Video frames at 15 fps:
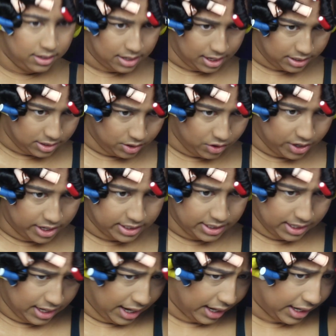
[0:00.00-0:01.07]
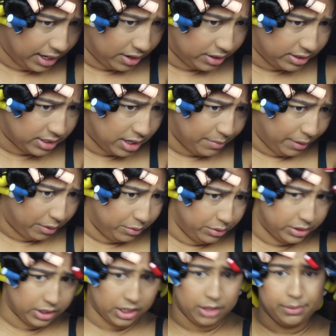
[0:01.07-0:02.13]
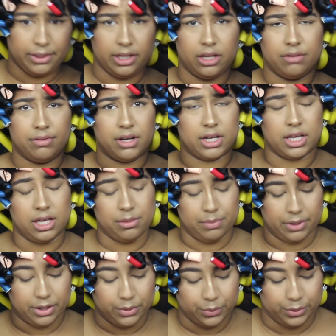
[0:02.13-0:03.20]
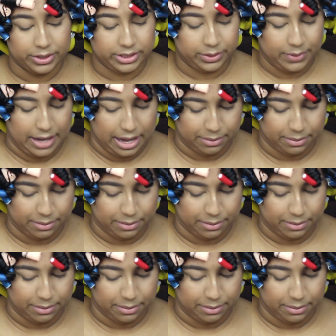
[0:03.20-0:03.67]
Not too crazy. I can already tell my roots are gonna be a little funky, but we'll see what